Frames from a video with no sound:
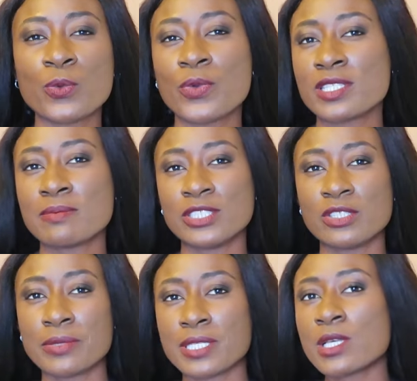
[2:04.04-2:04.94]
the waist
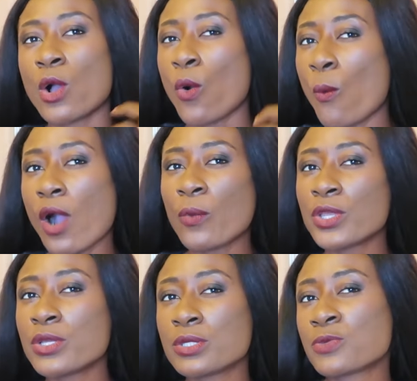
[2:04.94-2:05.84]
measurements? what
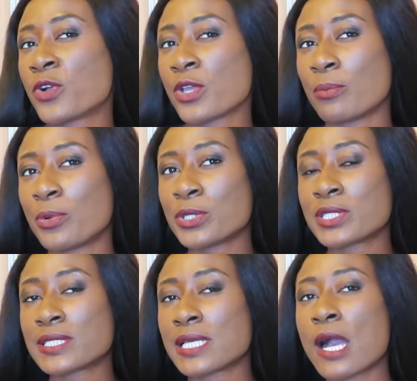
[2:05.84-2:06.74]
will you use for your bust